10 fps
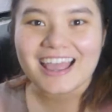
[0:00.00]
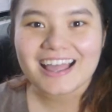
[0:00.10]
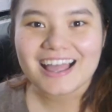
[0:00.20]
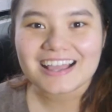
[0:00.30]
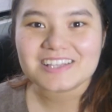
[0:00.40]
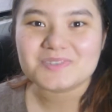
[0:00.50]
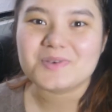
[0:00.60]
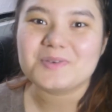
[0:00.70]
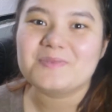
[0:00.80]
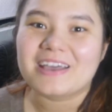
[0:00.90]
Hi guys,
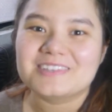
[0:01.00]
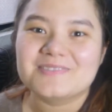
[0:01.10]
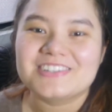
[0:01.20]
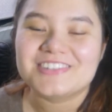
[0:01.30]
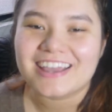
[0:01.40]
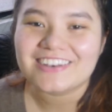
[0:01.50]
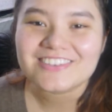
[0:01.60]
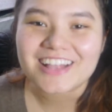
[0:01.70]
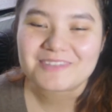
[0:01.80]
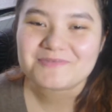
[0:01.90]
welcome back to my
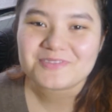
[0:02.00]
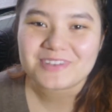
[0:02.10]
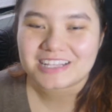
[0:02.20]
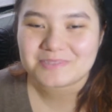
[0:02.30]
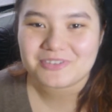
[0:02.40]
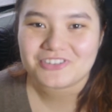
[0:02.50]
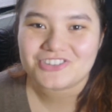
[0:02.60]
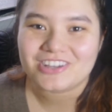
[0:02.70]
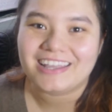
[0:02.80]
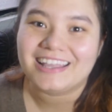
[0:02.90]
channel. I'm food
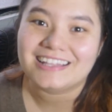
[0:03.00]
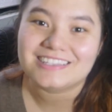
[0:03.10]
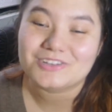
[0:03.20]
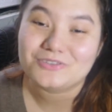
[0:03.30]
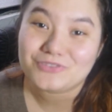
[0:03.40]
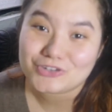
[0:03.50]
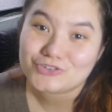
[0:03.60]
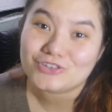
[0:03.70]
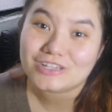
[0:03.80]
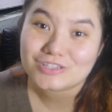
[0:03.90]
expert Chi. It's
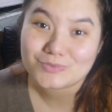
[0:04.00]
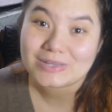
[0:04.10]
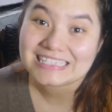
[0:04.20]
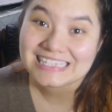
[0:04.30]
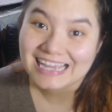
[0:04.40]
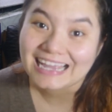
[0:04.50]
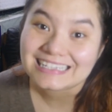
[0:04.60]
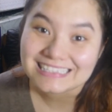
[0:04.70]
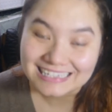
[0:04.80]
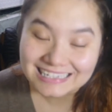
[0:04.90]
officially
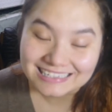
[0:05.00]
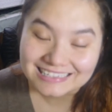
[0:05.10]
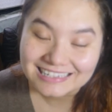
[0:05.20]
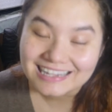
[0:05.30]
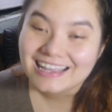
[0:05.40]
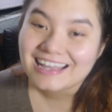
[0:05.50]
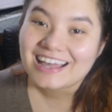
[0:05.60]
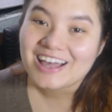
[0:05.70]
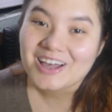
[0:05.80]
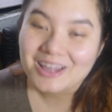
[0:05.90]
2018.
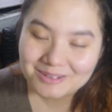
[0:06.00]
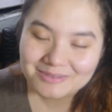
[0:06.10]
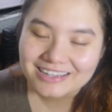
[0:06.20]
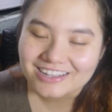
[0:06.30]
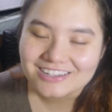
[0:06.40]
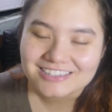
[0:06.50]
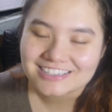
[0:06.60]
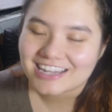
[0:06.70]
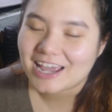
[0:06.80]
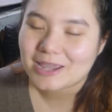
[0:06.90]
Oh my
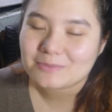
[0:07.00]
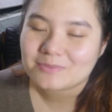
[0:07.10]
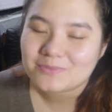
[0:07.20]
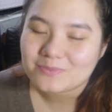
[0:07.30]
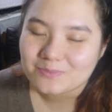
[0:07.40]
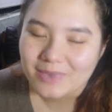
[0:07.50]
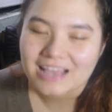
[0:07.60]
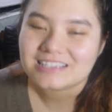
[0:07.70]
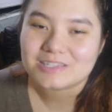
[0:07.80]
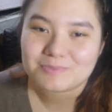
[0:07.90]
gosh, time
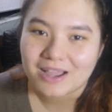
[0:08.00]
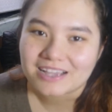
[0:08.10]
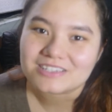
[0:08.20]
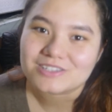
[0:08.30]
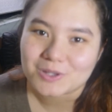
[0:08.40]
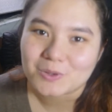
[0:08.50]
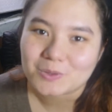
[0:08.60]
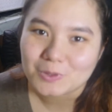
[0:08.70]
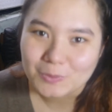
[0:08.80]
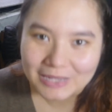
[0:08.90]
passes by
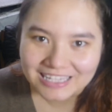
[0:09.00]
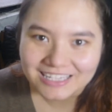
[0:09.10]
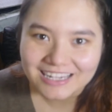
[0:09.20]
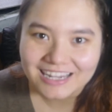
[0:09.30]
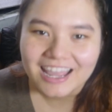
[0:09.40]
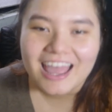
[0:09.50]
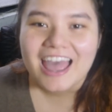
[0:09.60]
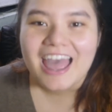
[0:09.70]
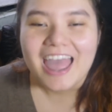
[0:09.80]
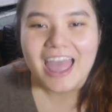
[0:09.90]
so quickly.
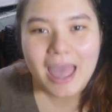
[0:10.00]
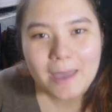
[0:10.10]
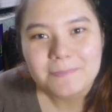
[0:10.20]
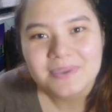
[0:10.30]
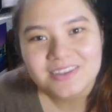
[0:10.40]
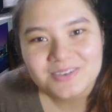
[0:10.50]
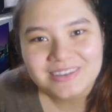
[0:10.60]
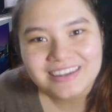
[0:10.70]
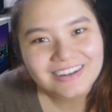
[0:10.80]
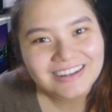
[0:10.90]
Happy New
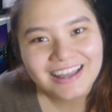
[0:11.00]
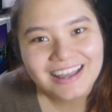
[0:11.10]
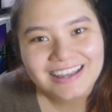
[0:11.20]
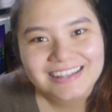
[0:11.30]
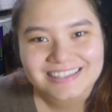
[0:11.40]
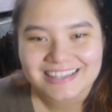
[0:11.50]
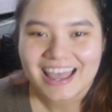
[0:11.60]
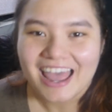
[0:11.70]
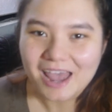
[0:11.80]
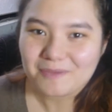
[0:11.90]
Year, guys!
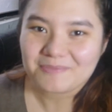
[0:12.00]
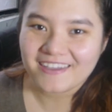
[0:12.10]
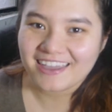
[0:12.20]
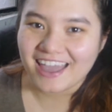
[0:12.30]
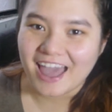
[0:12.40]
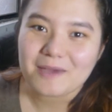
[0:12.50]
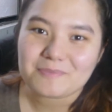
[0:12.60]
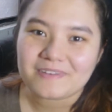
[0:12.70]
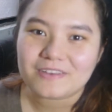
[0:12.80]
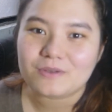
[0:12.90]

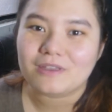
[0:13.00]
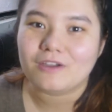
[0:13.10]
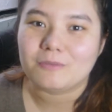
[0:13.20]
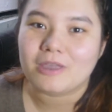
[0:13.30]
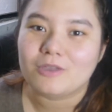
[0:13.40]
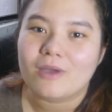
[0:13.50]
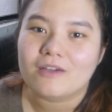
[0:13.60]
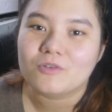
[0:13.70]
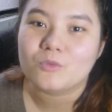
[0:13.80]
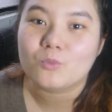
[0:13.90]
Happy New Year. May you
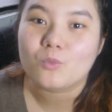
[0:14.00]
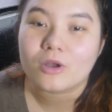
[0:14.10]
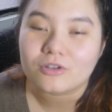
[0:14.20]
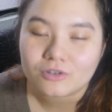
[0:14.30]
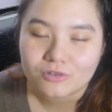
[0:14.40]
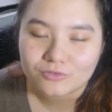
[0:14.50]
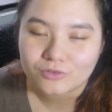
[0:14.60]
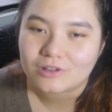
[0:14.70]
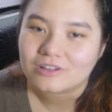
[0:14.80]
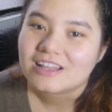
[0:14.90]
have a
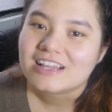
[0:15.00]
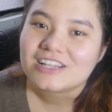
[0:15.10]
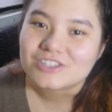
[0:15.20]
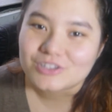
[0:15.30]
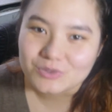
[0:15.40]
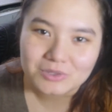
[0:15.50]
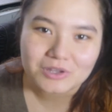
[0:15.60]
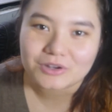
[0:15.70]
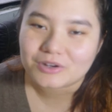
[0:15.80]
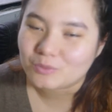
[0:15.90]
wonderful New
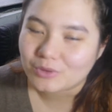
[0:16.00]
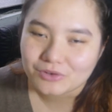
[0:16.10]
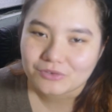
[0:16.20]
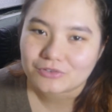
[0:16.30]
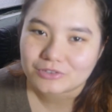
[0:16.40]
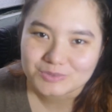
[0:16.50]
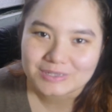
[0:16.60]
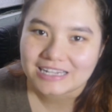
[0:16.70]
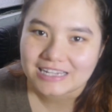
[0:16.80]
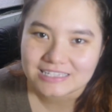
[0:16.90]
Year, wonderful
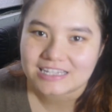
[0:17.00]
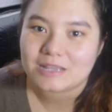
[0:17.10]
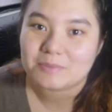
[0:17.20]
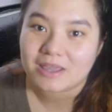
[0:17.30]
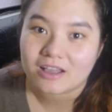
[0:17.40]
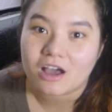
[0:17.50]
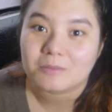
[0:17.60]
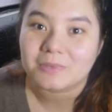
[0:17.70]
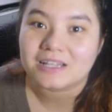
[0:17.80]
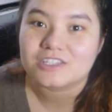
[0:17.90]
2018. May
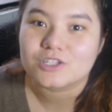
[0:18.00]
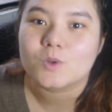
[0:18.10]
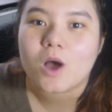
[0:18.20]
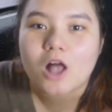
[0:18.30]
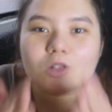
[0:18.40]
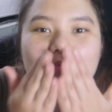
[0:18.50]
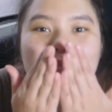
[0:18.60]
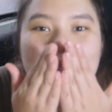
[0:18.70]
God bless you all.